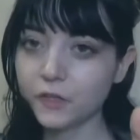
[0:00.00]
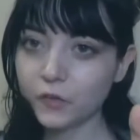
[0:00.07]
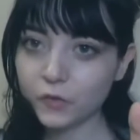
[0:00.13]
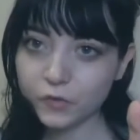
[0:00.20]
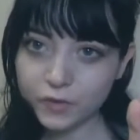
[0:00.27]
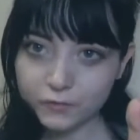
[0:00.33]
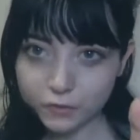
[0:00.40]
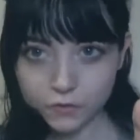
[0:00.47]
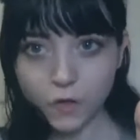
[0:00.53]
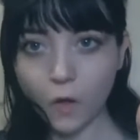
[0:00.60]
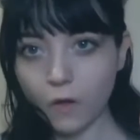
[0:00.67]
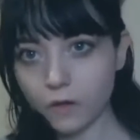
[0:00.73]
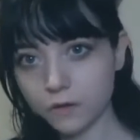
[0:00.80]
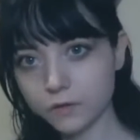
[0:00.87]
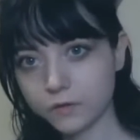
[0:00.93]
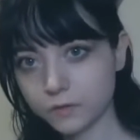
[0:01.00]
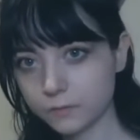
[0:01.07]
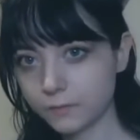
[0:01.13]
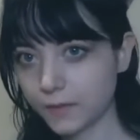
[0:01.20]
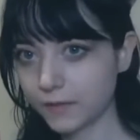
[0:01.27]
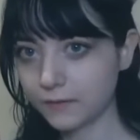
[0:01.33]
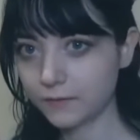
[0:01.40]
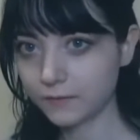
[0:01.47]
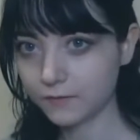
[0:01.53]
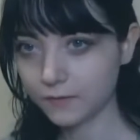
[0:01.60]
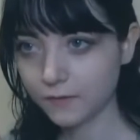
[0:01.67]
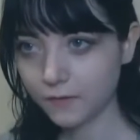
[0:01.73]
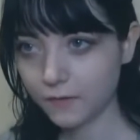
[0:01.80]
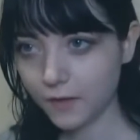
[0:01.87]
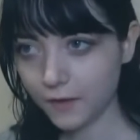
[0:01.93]
You don't even talk to
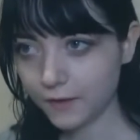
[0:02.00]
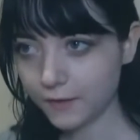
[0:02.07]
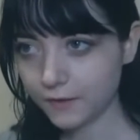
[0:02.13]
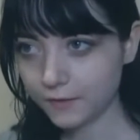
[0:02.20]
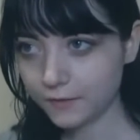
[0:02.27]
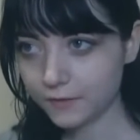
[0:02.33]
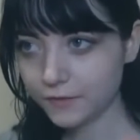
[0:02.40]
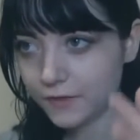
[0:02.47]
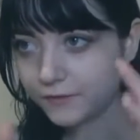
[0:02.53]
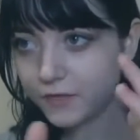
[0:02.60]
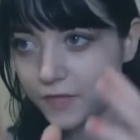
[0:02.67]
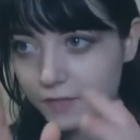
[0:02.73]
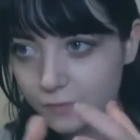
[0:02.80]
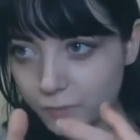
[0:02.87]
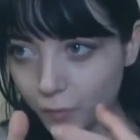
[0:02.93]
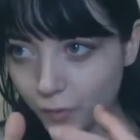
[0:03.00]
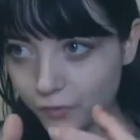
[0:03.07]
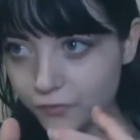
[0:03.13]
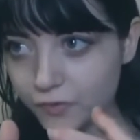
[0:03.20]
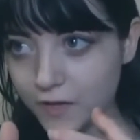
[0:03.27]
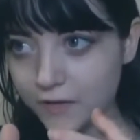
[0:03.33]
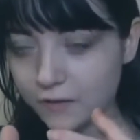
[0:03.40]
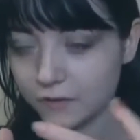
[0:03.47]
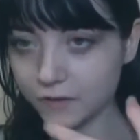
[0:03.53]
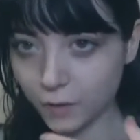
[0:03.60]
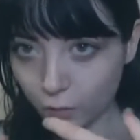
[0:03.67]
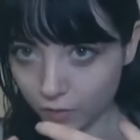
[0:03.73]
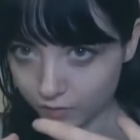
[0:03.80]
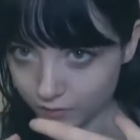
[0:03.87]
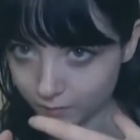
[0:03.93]
males, and you never had a boyfriend. That
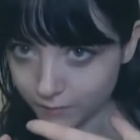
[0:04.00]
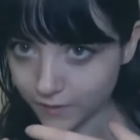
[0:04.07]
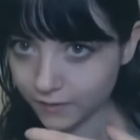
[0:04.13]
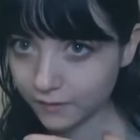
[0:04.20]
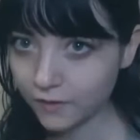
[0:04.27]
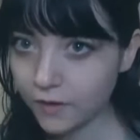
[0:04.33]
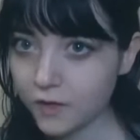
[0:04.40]
was me.